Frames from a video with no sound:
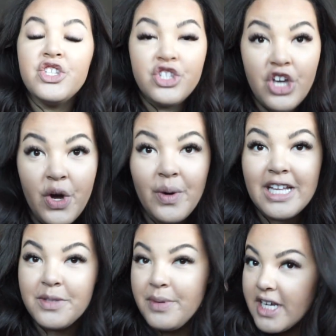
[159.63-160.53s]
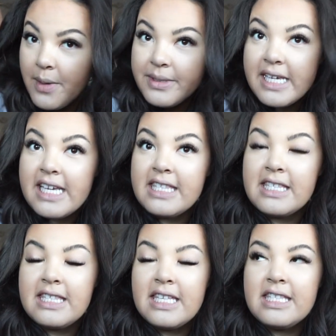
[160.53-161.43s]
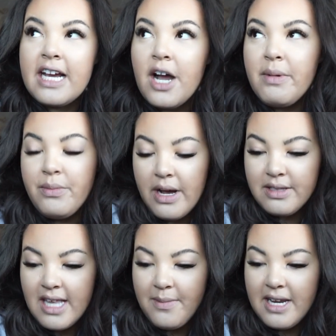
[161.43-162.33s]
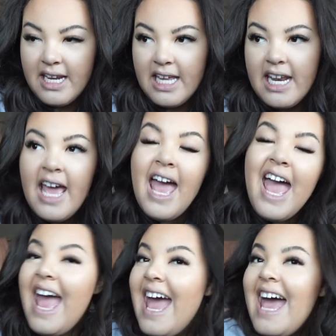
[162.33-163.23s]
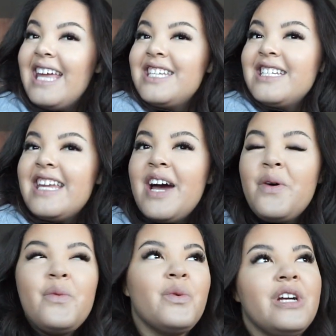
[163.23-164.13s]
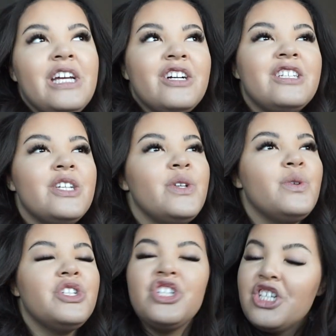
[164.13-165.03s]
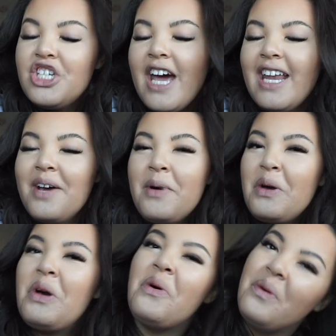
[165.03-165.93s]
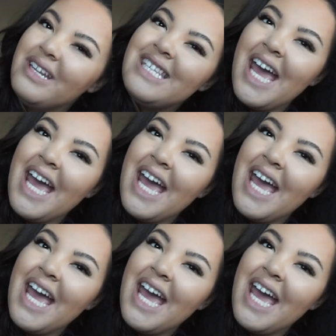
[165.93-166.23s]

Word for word: So it's been a couple days since I got my brows laminated, and now we're here to chit chat about what is